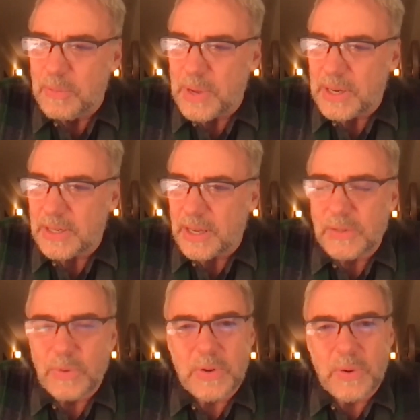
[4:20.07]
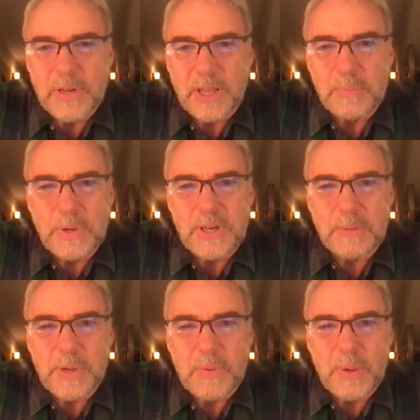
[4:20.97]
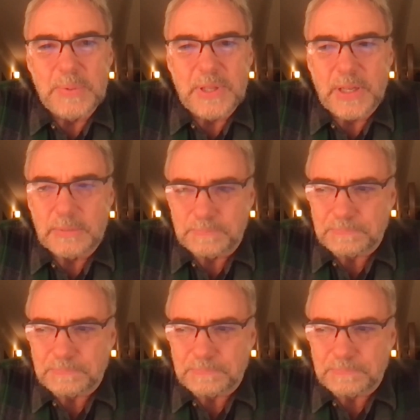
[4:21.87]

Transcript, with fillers: made a nice recording. I put it on my website.